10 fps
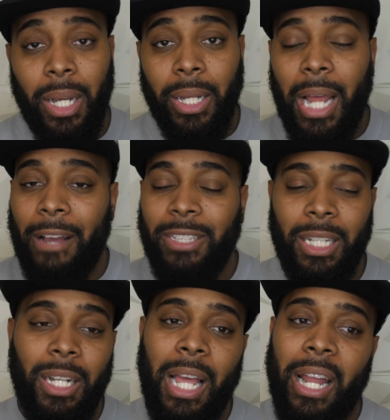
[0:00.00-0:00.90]
done, I've
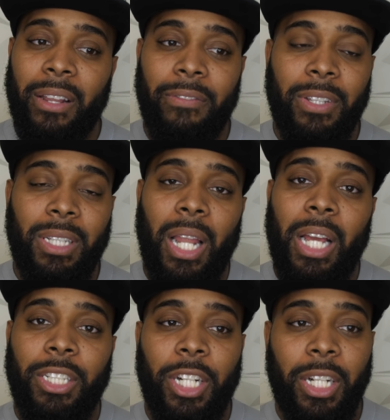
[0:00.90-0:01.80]
seen a lot of
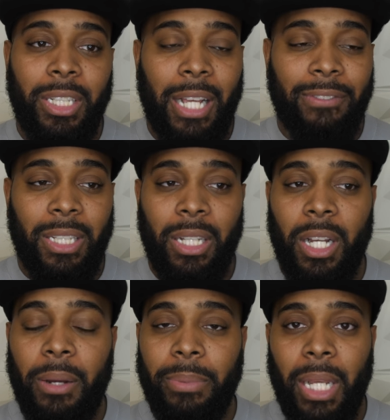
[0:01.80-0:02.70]
Invisalign journeys. I've seen
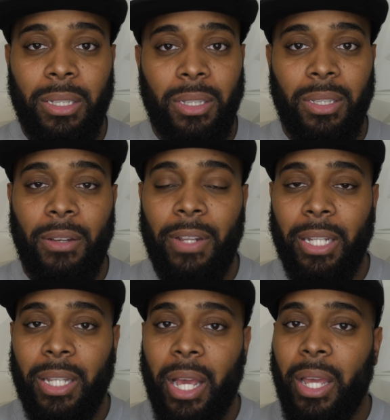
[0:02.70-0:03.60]
updates and stuff
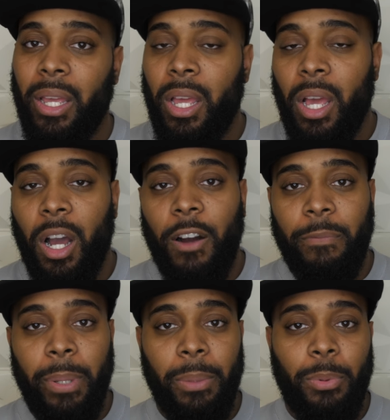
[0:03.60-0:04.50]
like that
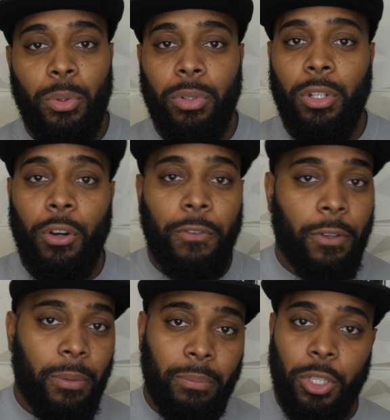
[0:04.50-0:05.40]
of people, you know,
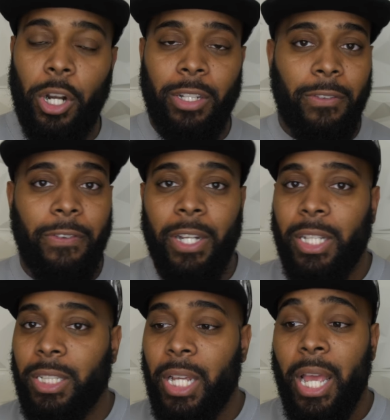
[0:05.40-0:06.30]
from start to
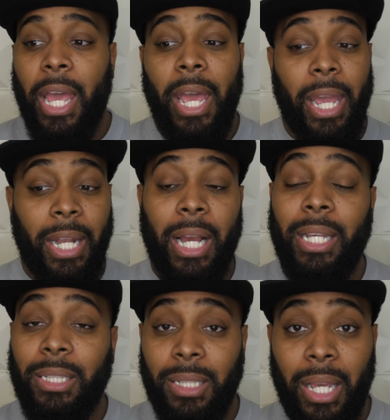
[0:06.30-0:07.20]
finish. And I
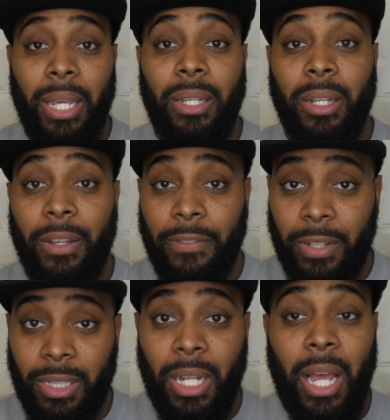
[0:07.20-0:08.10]
can say
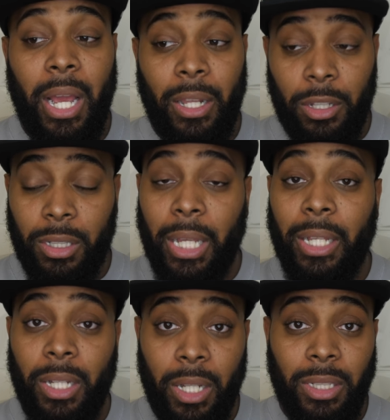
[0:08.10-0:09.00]
Invisalign looks like
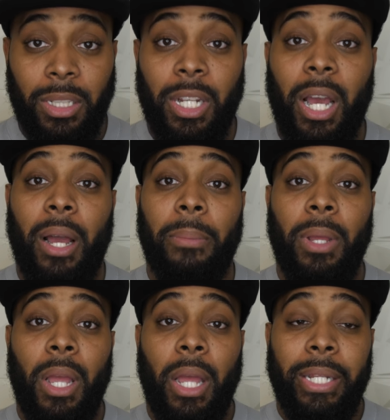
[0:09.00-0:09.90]
it does the job.
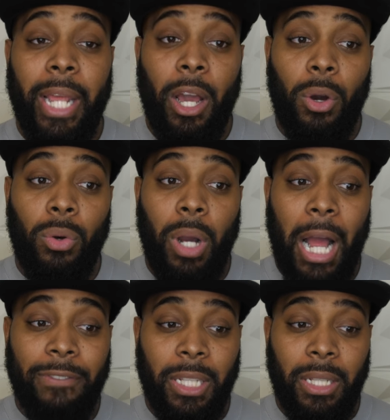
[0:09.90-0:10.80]
Now,
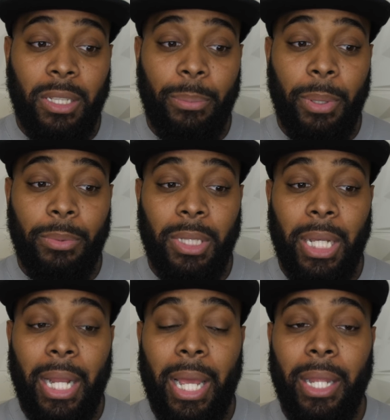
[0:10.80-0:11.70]
I've seen some people
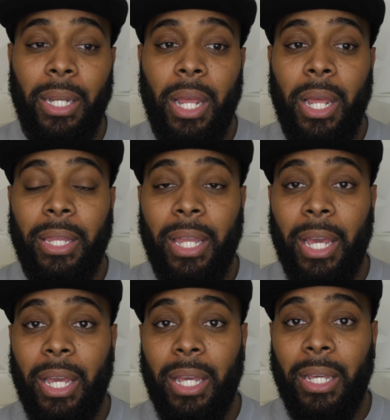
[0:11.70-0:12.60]
say that
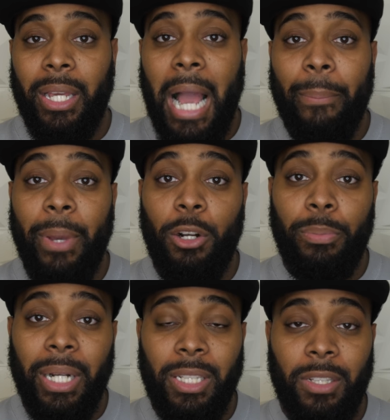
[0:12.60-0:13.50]
they got metal
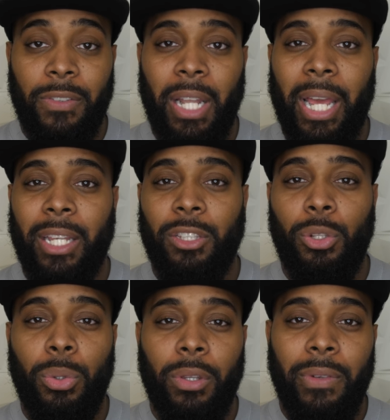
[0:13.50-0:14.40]
braces for like
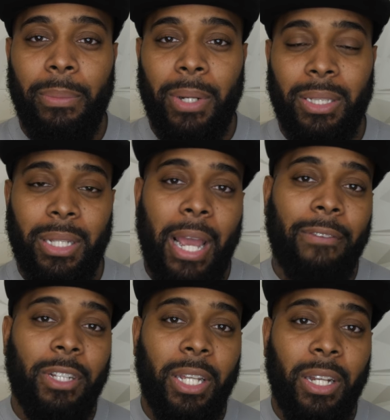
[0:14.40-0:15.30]
two or three months
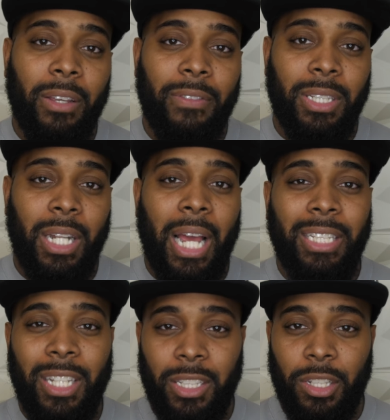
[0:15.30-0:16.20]
after getting
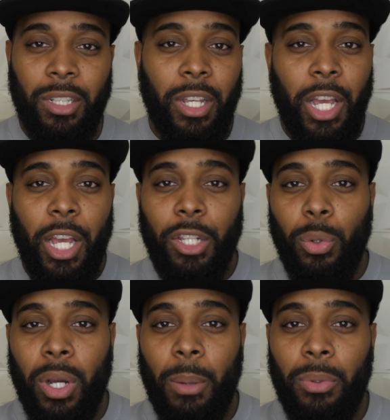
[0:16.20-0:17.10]
Invisalign just to
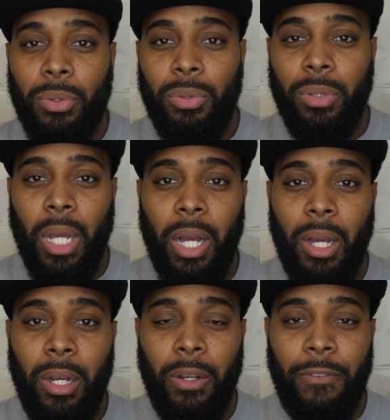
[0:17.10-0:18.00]
do a couple
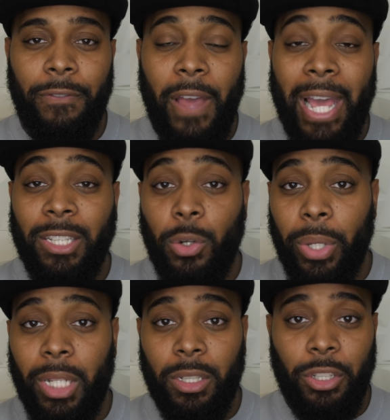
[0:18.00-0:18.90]
uh, fast,
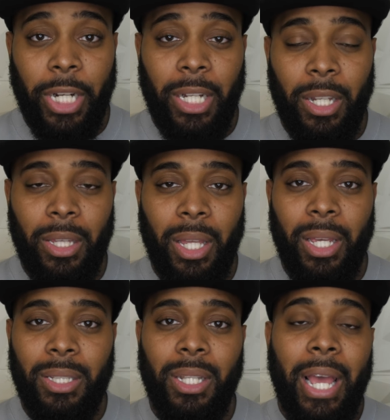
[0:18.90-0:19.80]
quick straightening
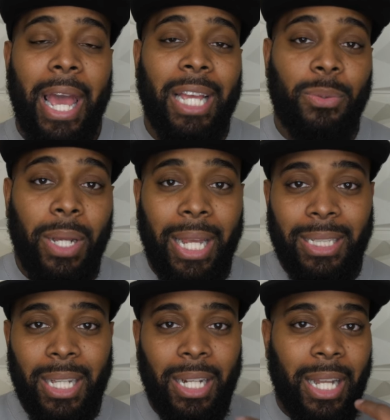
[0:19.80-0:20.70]
things, as well
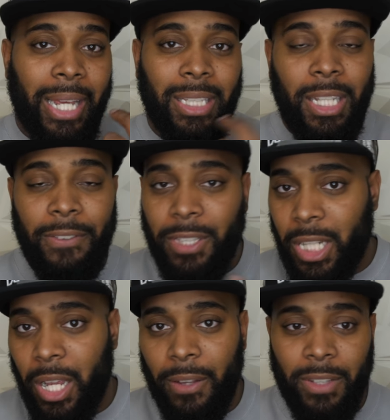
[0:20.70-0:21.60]
as getting like teeth
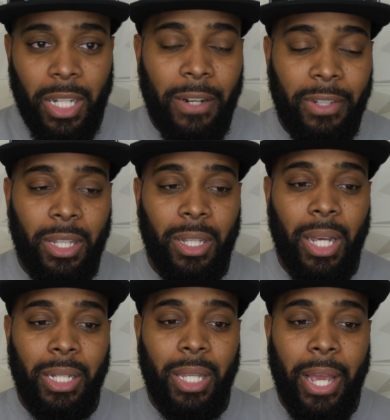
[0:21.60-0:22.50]
shaved and everything
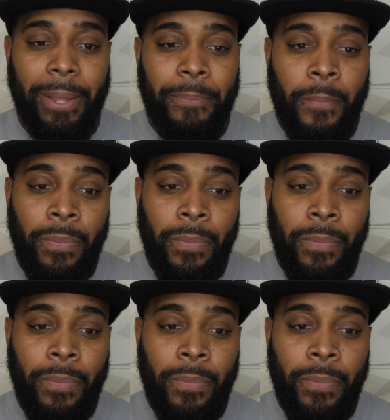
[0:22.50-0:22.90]
like that.